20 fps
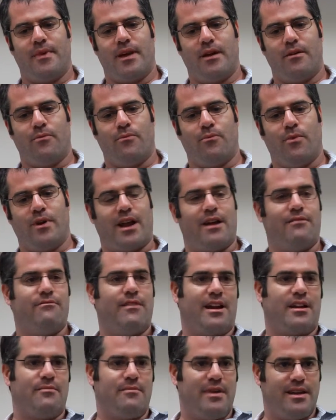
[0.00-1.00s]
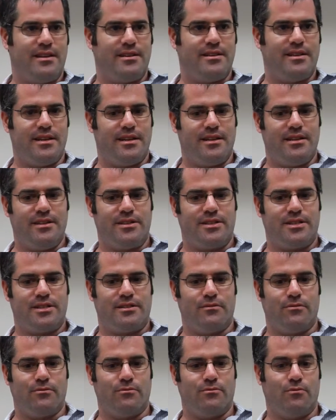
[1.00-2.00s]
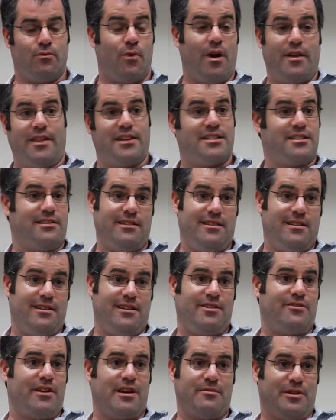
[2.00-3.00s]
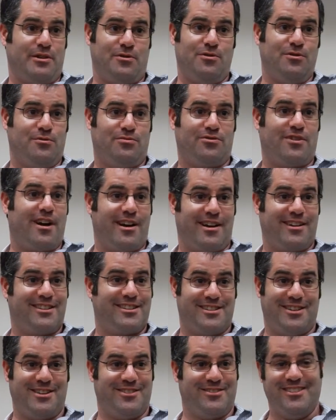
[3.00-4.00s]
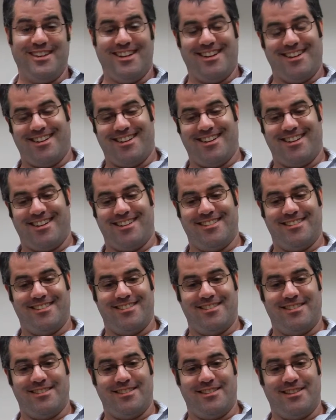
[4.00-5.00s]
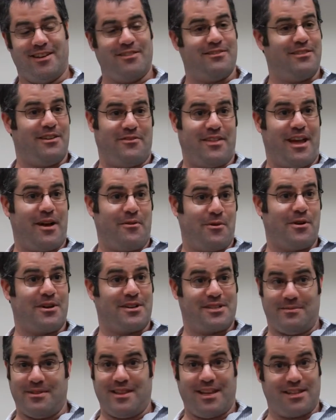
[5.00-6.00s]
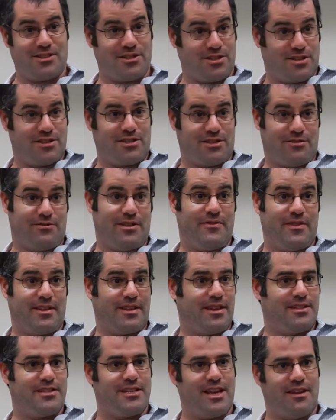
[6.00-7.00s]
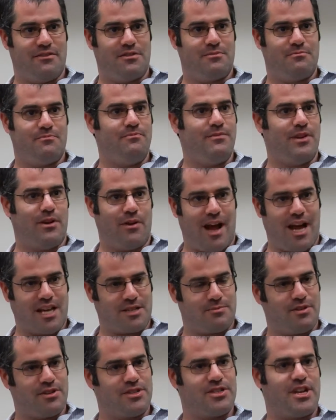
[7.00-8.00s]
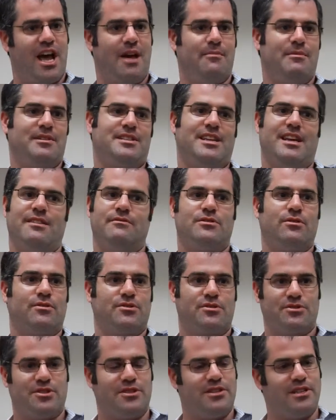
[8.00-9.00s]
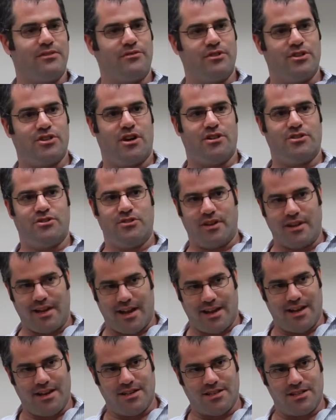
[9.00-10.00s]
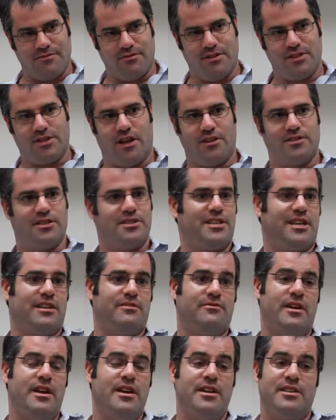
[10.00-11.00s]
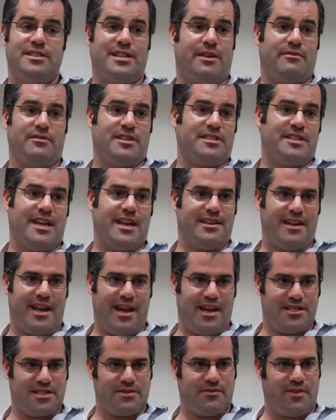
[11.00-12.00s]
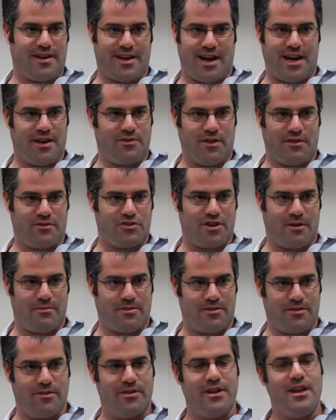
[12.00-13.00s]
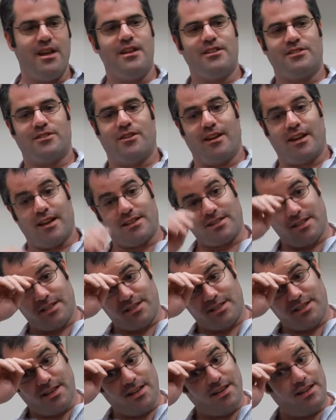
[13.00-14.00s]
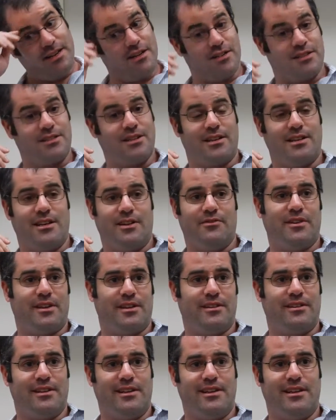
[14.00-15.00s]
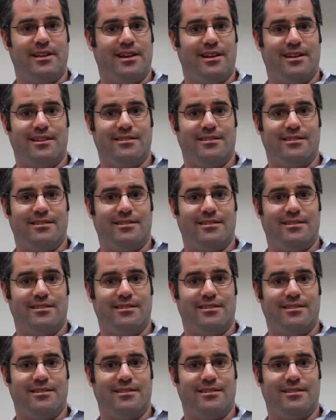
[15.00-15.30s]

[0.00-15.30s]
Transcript: what I recommend is one that's an incredibly cool product. So if that works, that's just terrific. It saves hospitals time. It saves all sorts of delivery charges. You can get instant results instead of 7 to 10 days to find out if you have strep throat. So I guess it's significantly